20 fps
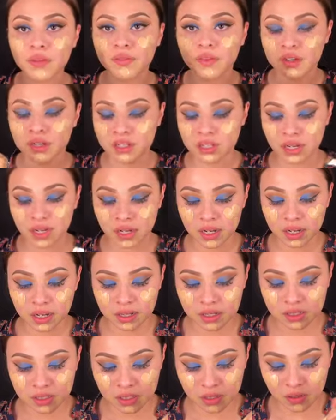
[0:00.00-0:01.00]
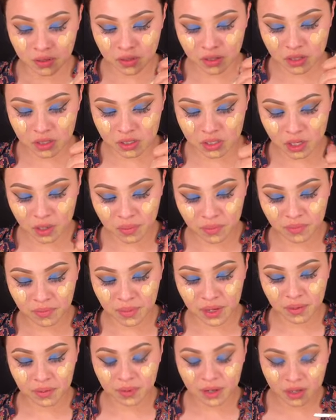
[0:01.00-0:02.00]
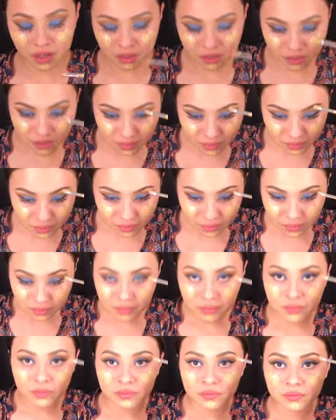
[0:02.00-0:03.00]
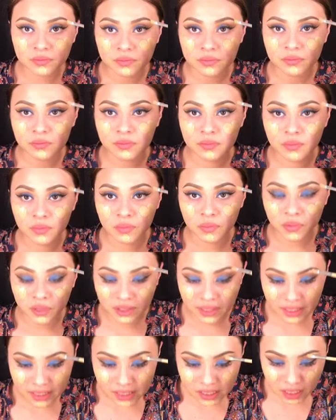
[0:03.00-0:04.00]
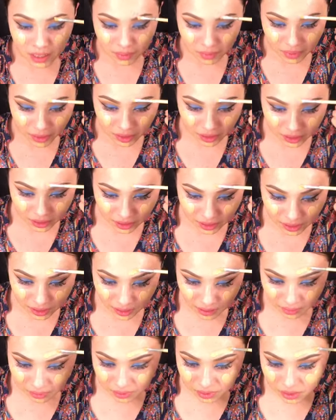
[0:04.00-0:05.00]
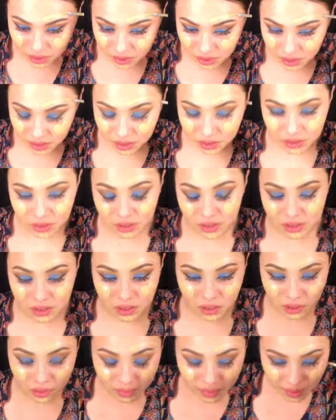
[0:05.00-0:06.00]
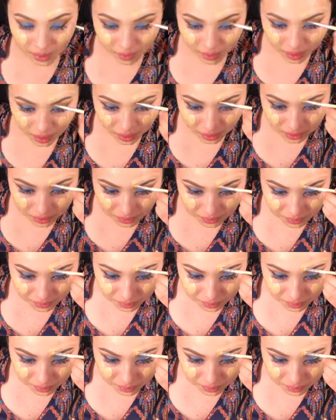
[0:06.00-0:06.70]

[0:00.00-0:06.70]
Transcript: First, I need to conceal the top of my brows with that same brush that I was using to conceal my brows.